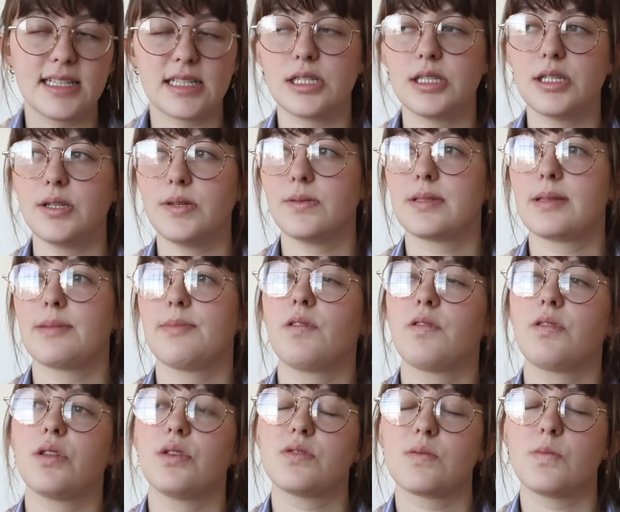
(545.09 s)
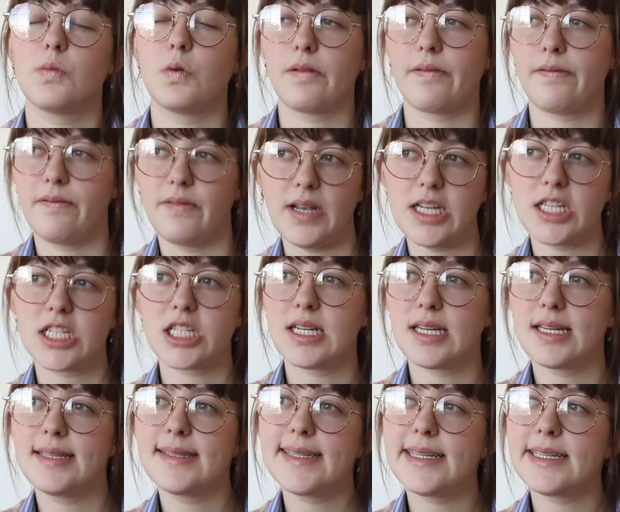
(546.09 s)
to do some of those more
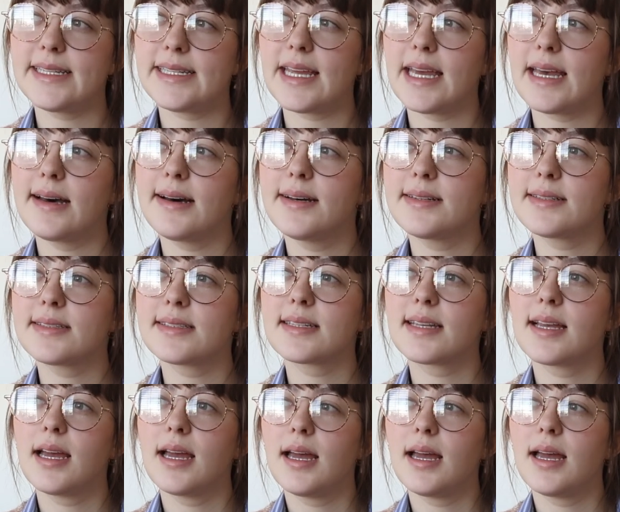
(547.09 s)
finishing details